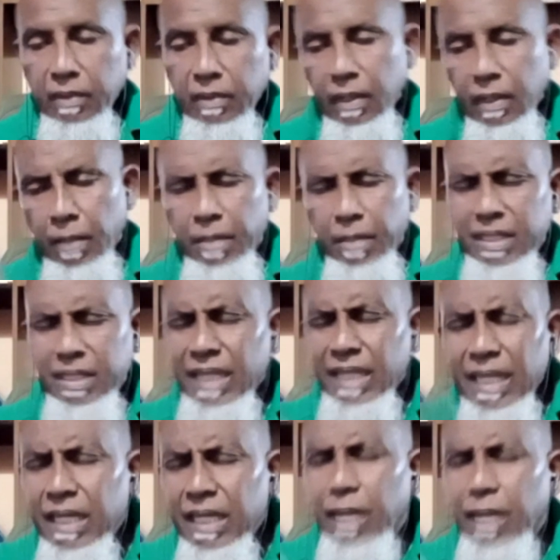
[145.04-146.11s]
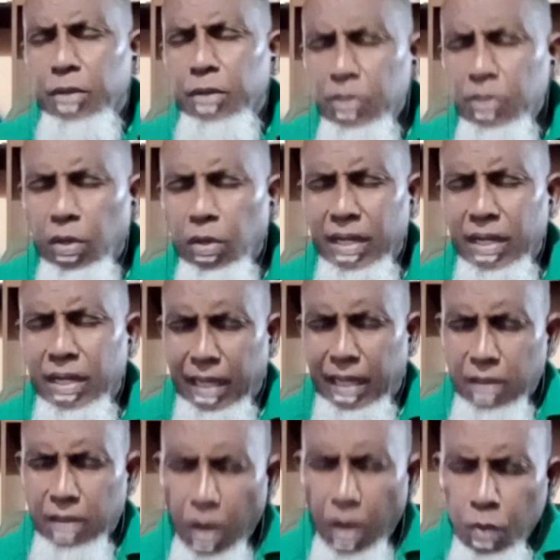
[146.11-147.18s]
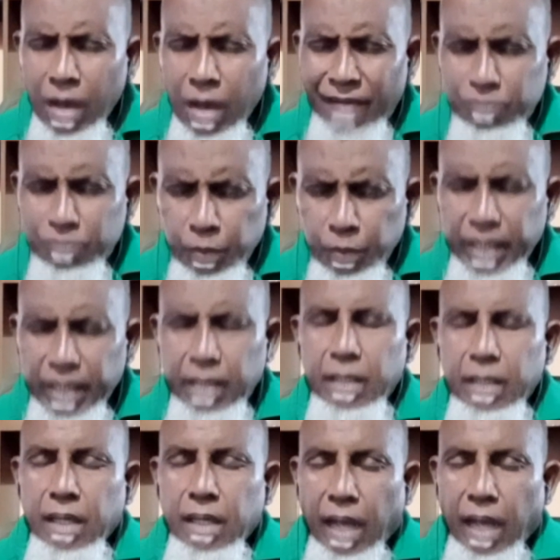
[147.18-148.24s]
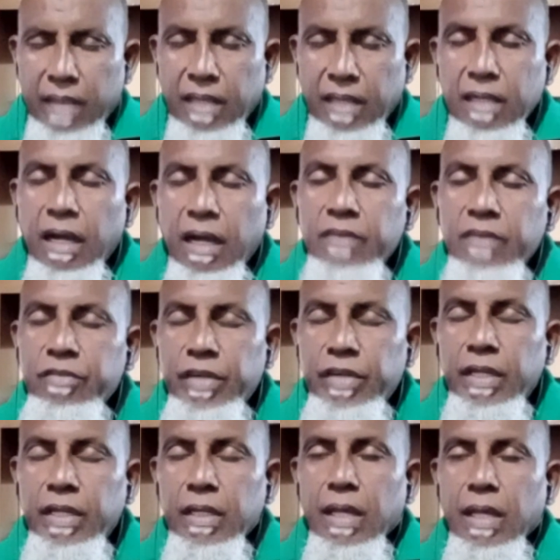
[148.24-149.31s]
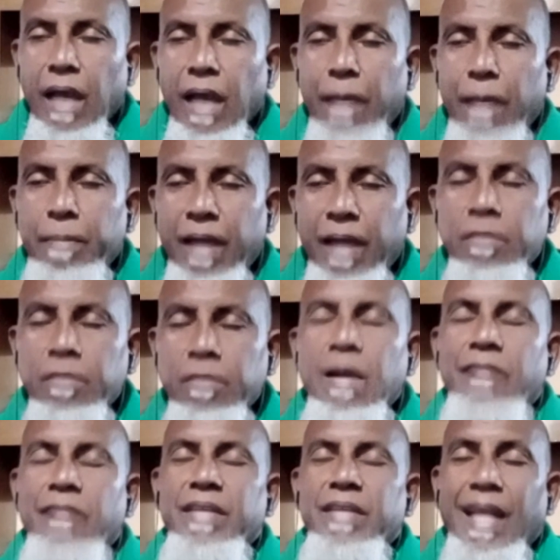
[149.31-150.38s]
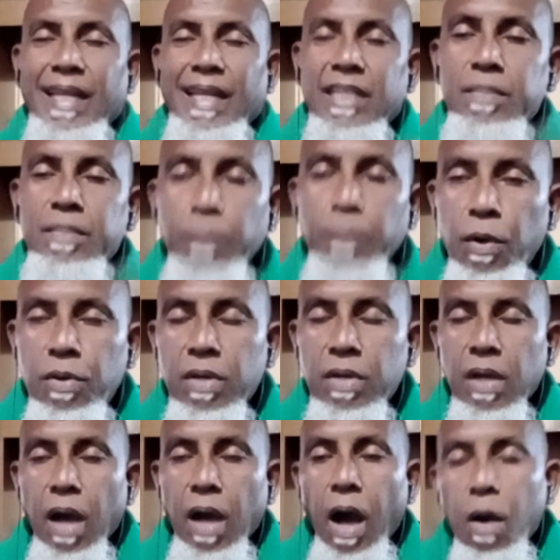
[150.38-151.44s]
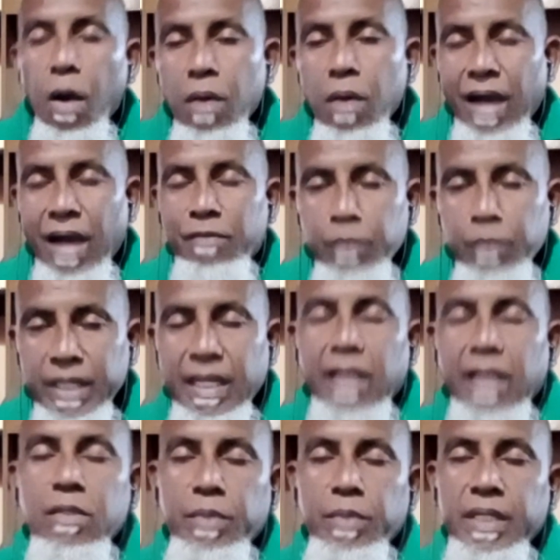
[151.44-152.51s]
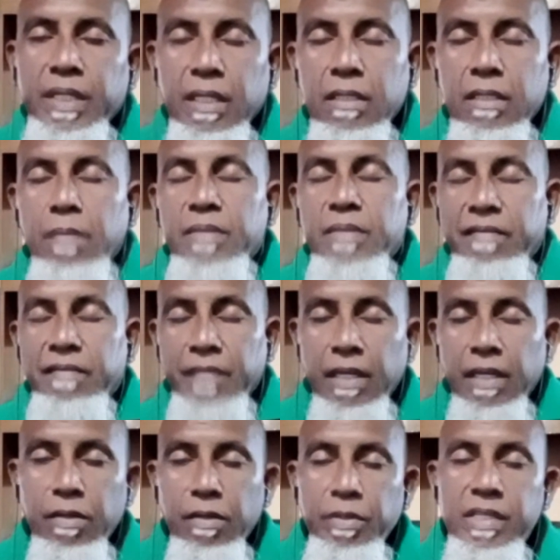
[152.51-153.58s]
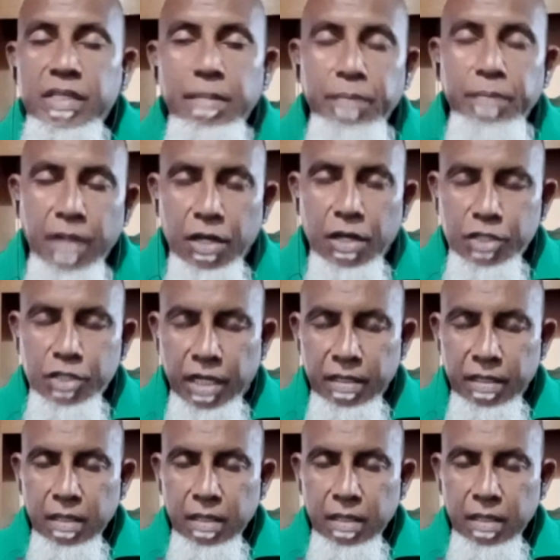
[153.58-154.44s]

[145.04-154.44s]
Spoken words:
But thinking about all of that, how have we as a country, apart from having an expo, how have we dealt with in terms of increasing production,